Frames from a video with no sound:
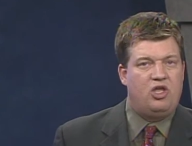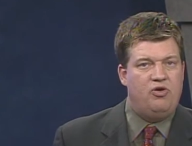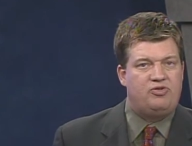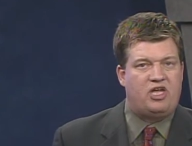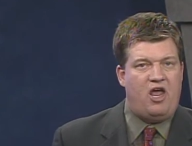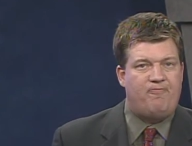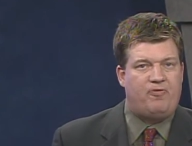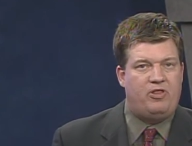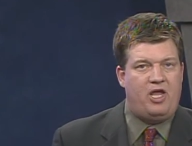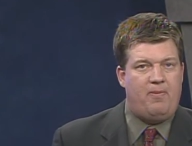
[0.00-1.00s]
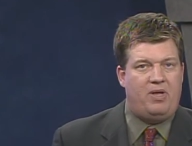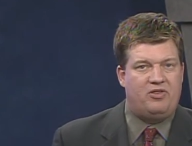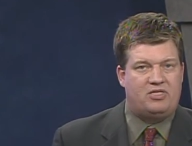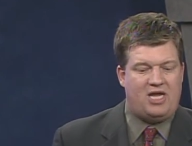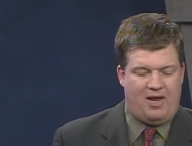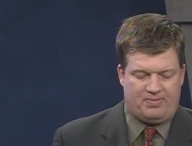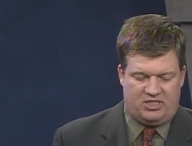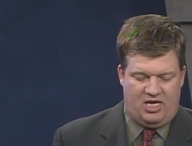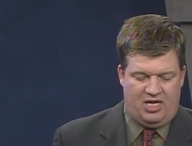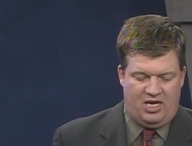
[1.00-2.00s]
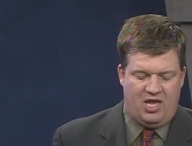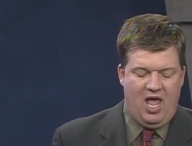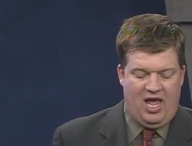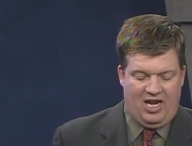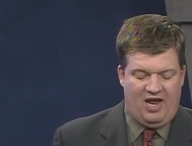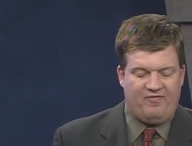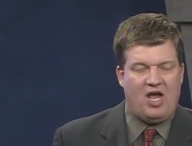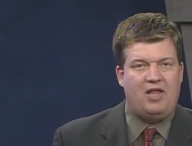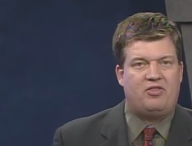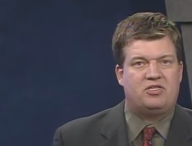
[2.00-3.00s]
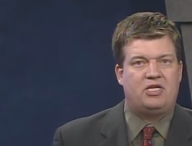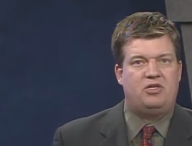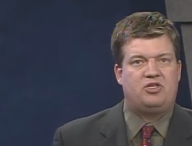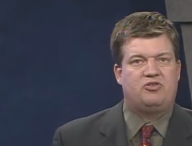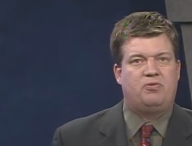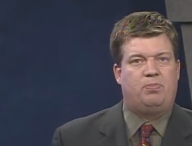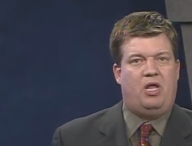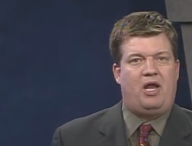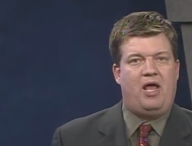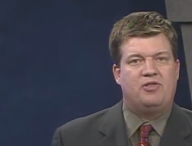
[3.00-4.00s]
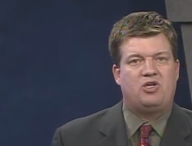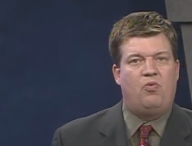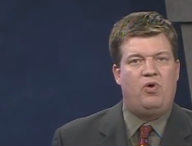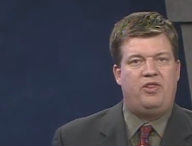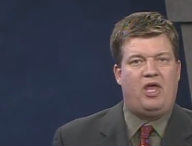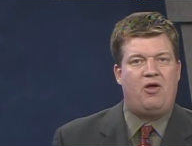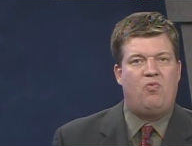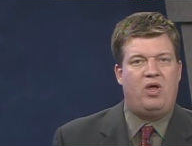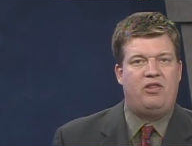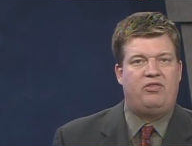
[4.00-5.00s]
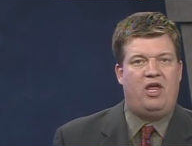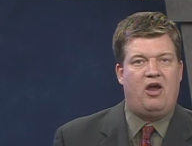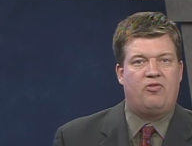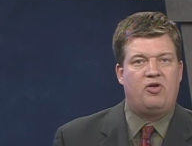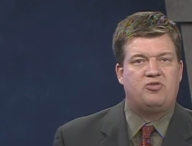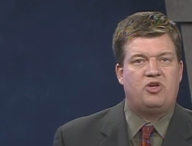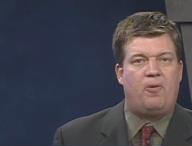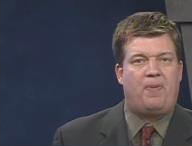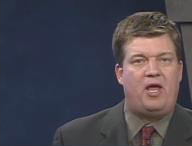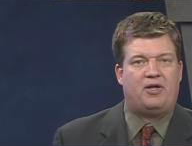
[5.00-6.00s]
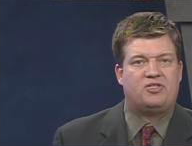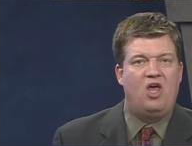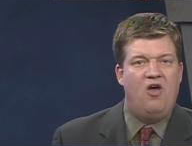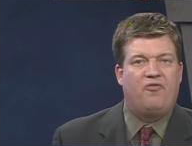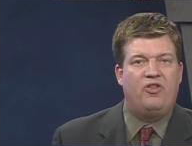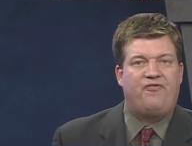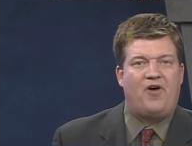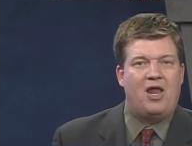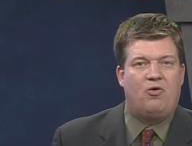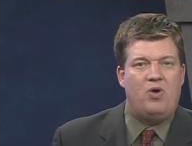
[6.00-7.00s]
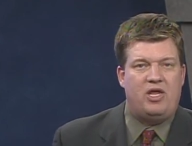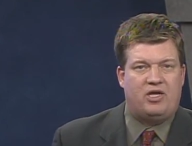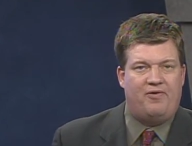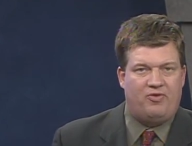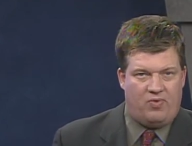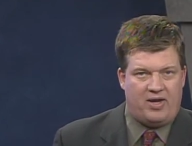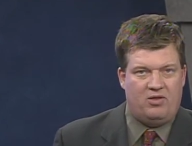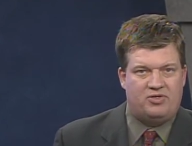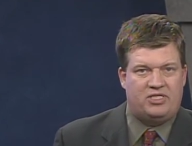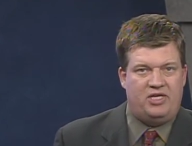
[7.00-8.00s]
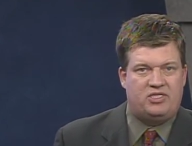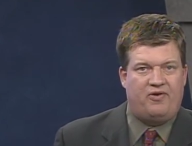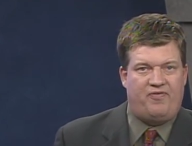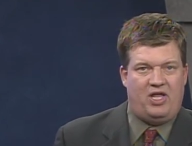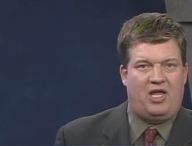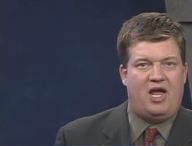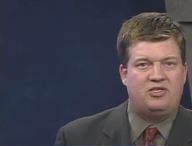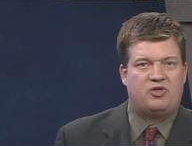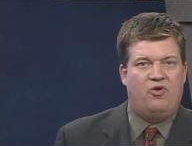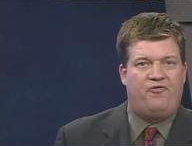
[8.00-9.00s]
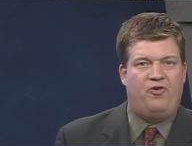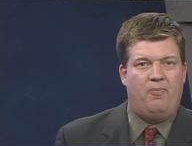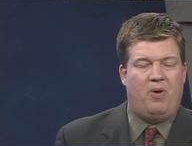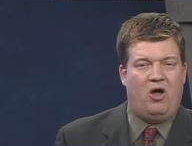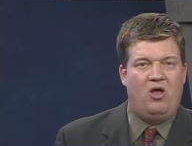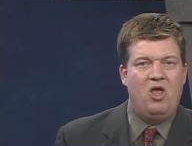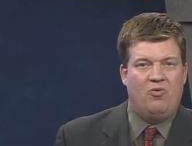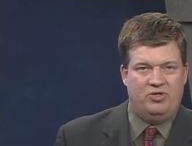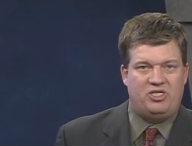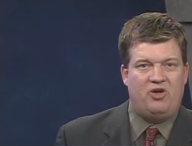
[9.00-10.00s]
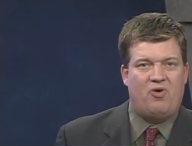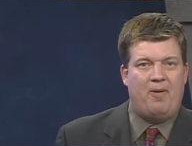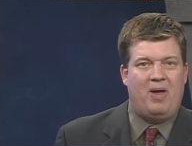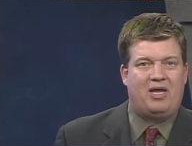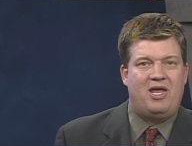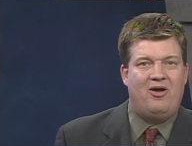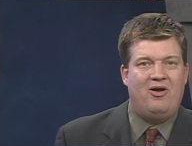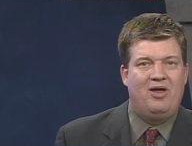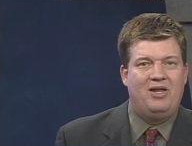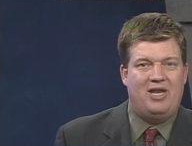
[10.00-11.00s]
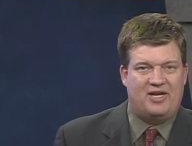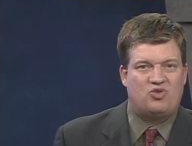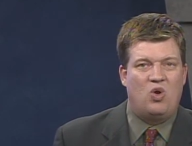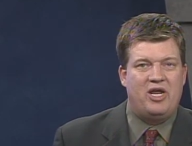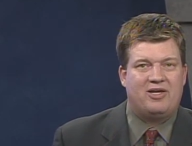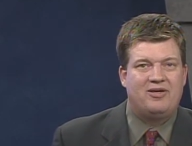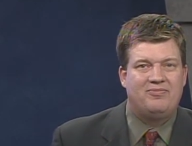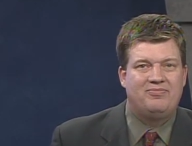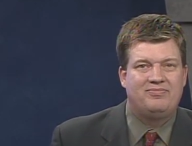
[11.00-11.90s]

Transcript: Huge game for them in the TAPPS seeding, and I've got the St. Joseph Bloodhounds with a win there. Those are your picks for the final week of the regular season of Valley High School football. We'll see you right back here next week.